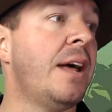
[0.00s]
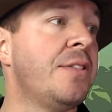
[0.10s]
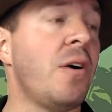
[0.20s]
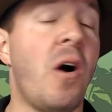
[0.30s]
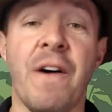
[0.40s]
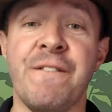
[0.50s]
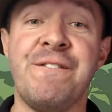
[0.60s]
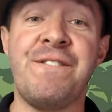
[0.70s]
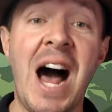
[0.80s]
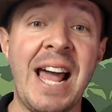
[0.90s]
there are
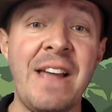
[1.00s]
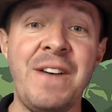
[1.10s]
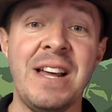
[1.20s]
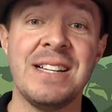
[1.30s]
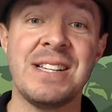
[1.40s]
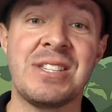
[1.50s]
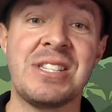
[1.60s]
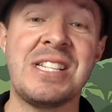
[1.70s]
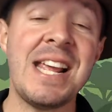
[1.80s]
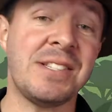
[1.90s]
five
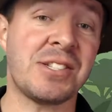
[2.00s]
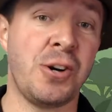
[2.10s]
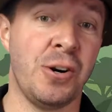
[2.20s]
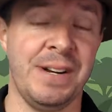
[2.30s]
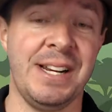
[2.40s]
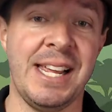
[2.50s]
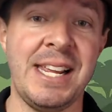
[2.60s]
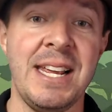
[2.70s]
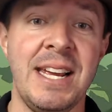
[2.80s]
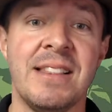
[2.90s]
states
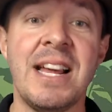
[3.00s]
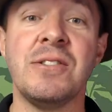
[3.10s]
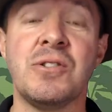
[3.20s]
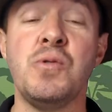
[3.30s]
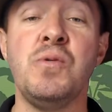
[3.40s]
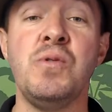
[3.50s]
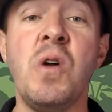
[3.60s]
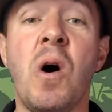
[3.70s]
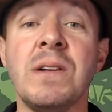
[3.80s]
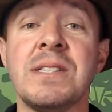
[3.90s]
currently that do
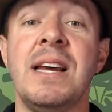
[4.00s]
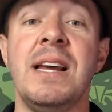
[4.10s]
not